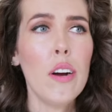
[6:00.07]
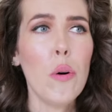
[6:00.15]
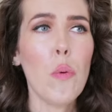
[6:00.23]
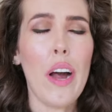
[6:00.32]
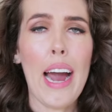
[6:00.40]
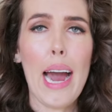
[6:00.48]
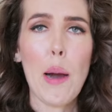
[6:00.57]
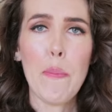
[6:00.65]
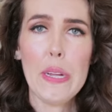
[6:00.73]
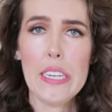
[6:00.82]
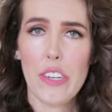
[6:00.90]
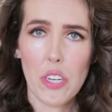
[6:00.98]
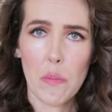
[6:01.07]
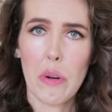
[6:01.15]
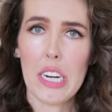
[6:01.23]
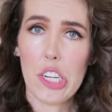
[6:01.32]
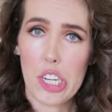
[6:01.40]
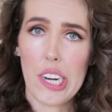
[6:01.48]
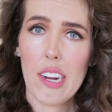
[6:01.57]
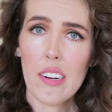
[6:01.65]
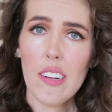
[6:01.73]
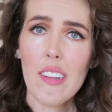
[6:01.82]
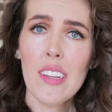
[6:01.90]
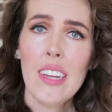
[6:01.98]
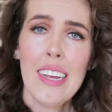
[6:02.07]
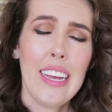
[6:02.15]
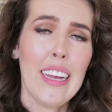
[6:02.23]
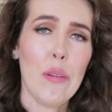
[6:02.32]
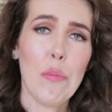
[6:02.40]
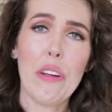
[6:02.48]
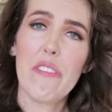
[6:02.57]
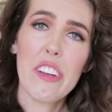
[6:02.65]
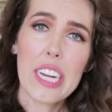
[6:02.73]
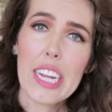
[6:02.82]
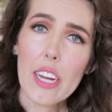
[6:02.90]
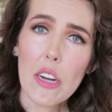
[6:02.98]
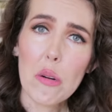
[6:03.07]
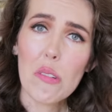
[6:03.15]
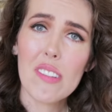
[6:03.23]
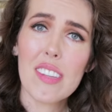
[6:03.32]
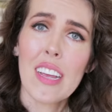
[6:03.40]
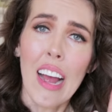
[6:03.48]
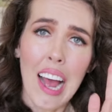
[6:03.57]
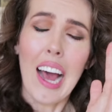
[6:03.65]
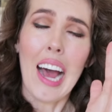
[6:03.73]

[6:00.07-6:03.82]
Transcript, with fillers: know what happened to my channel and my videos?